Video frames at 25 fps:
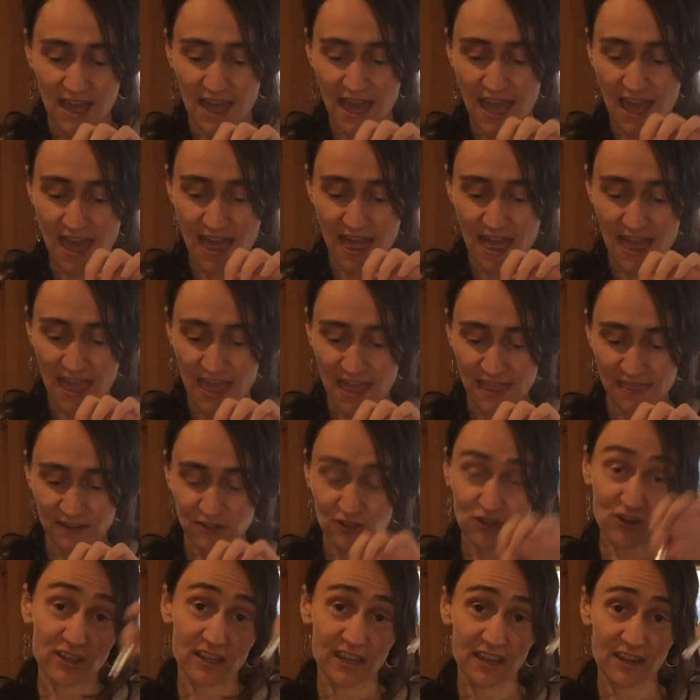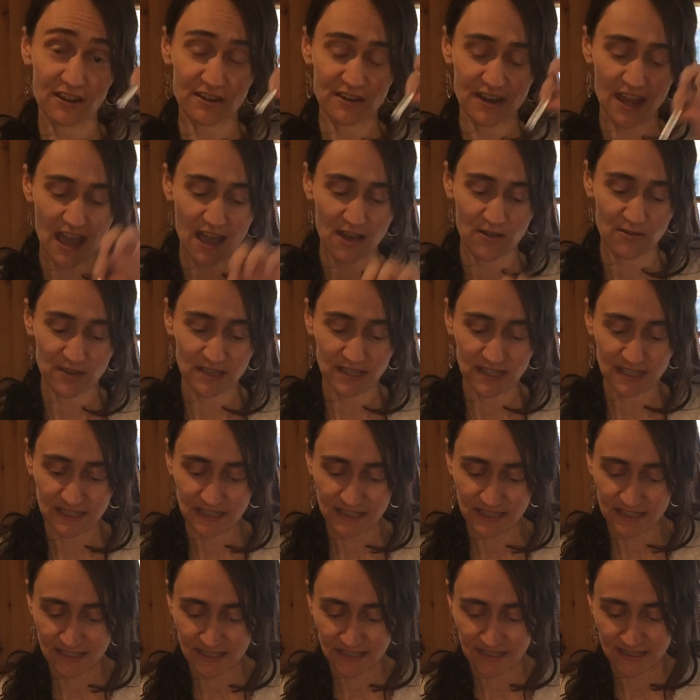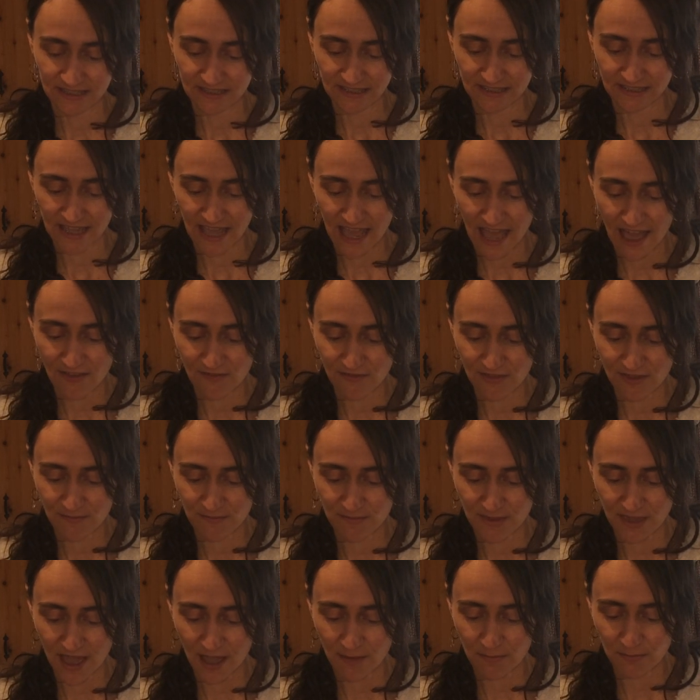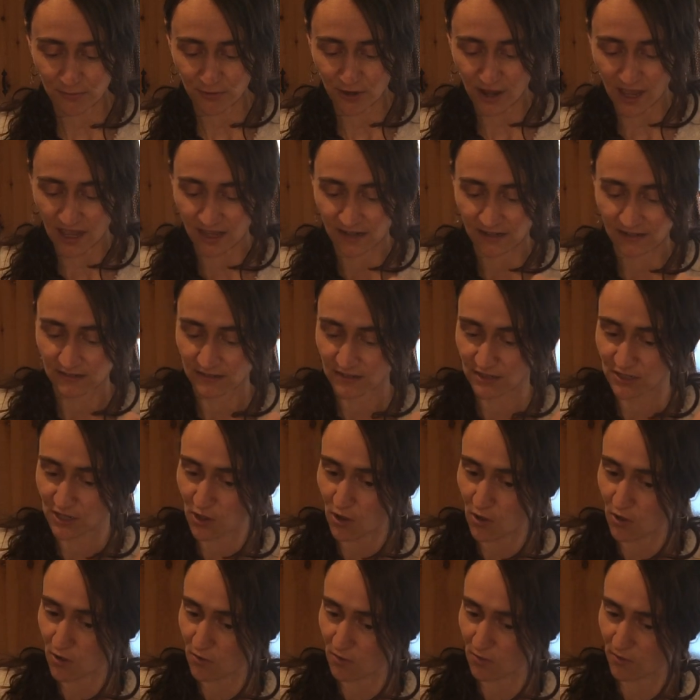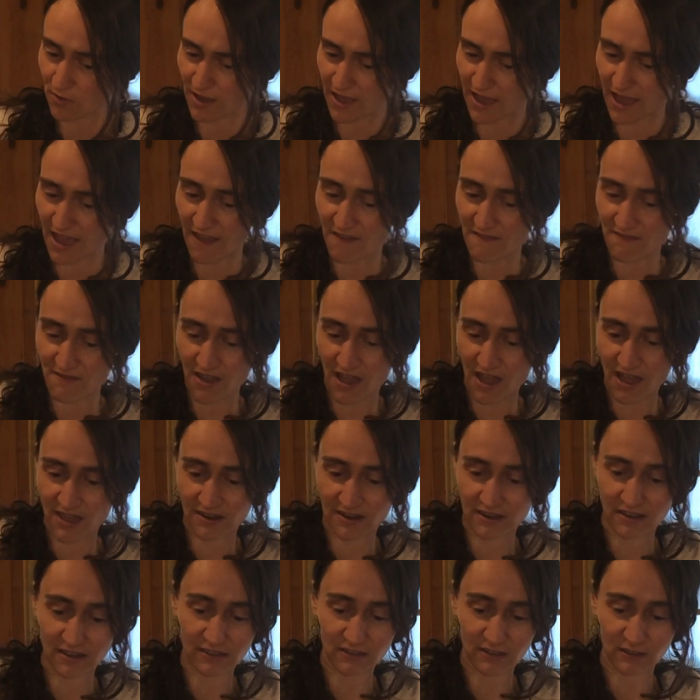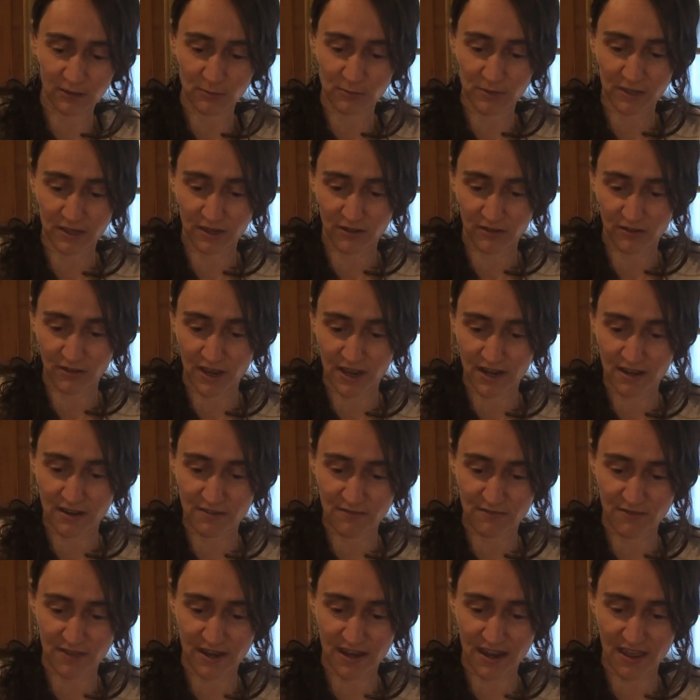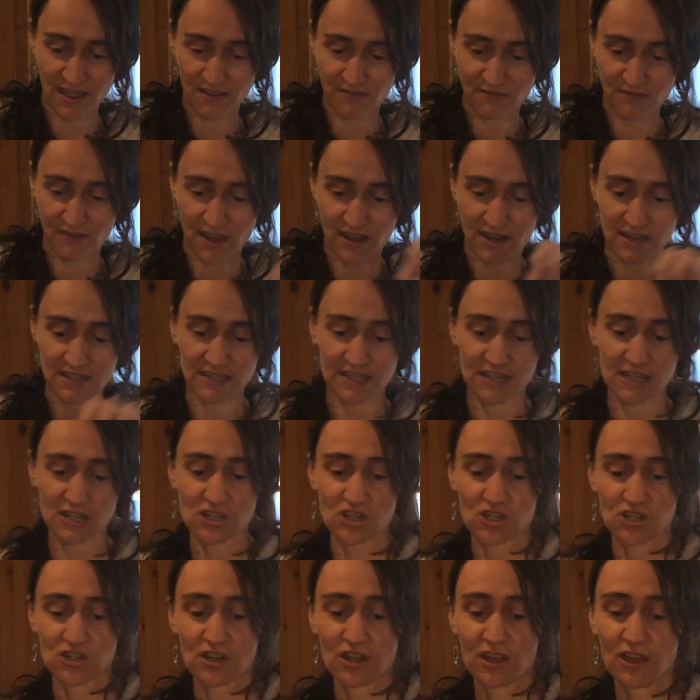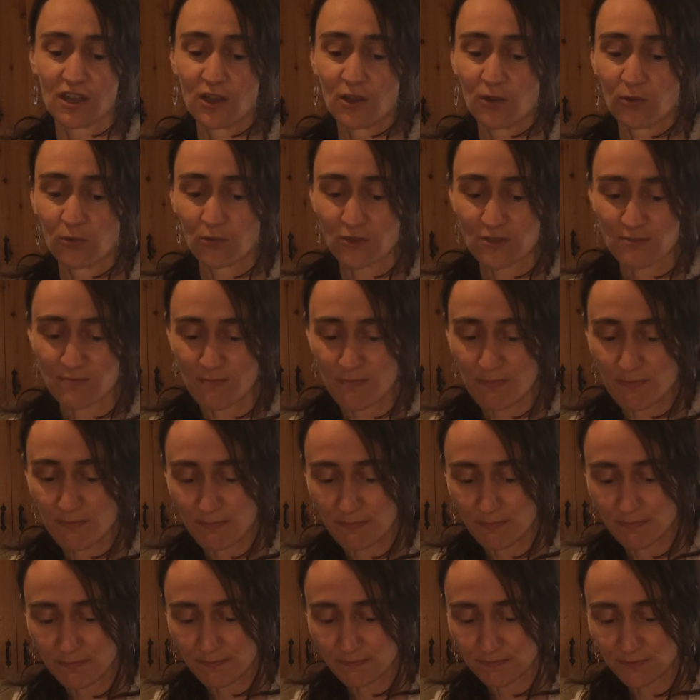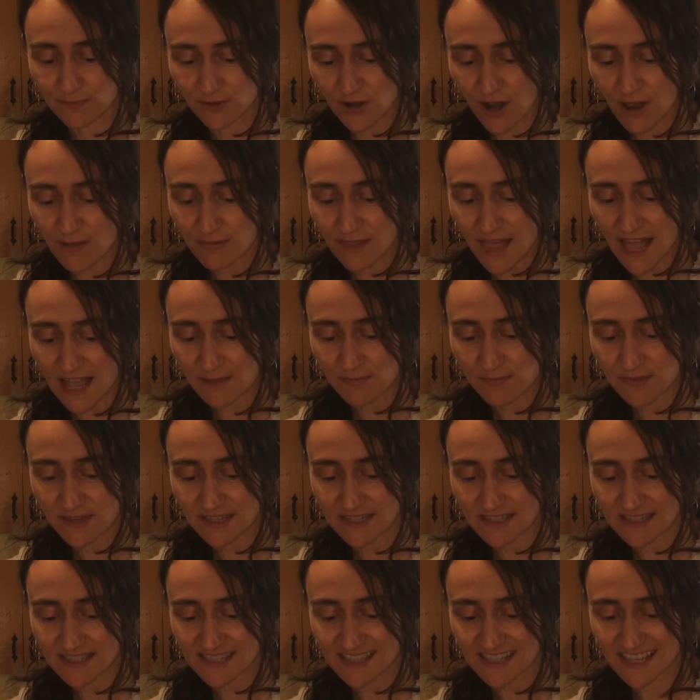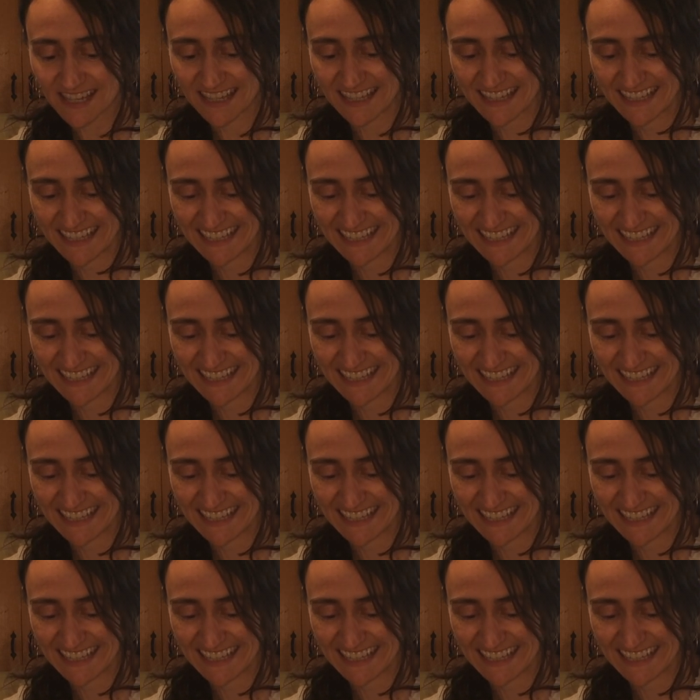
And the trick here now is to have them be upright. So I've gotten a little bit creative, and I've got a dish with dry black beans